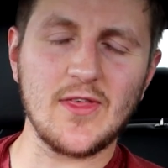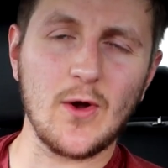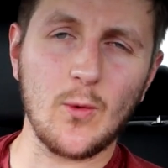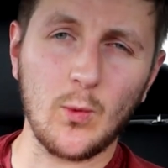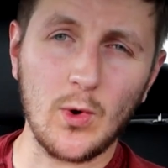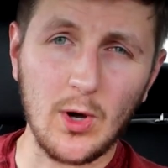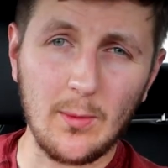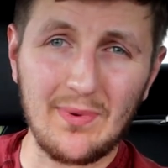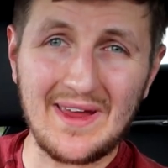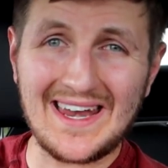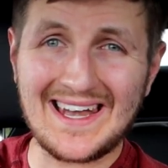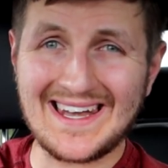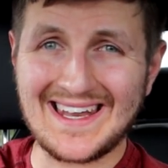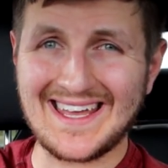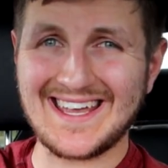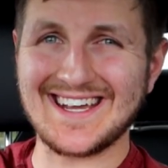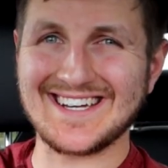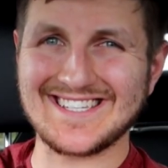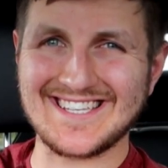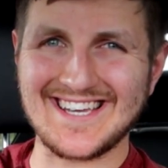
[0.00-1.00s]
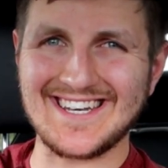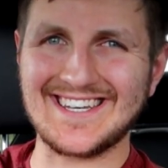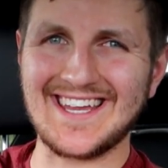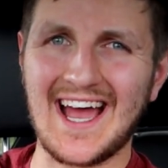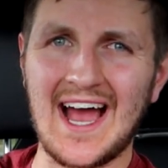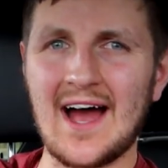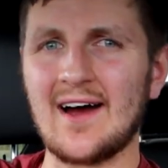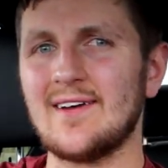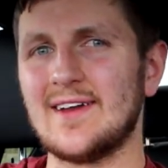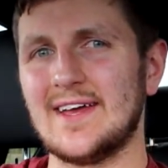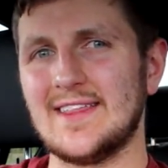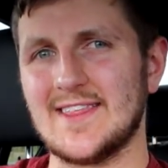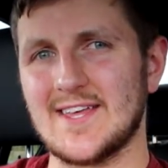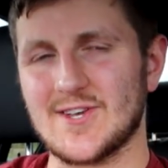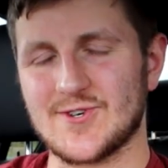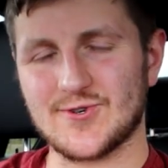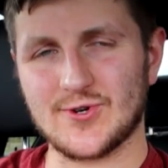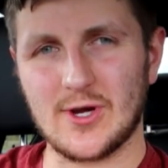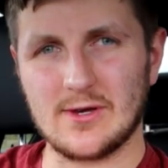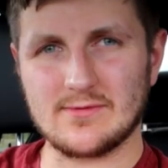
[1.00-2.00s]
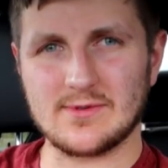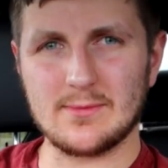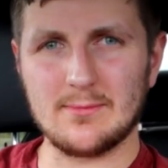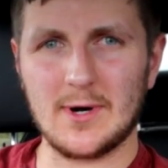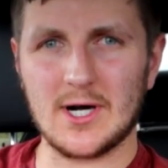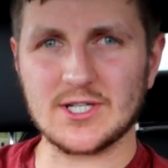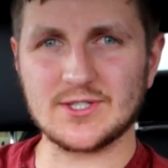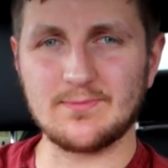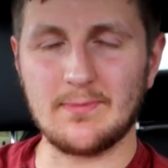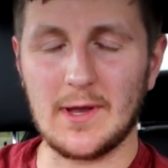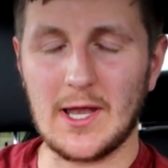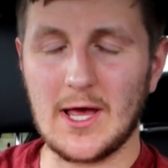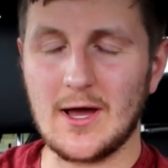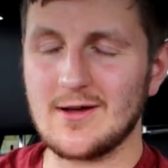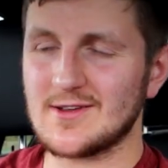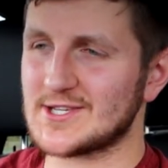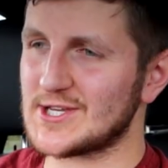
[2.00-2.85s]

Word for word: there will be links down in the description box below,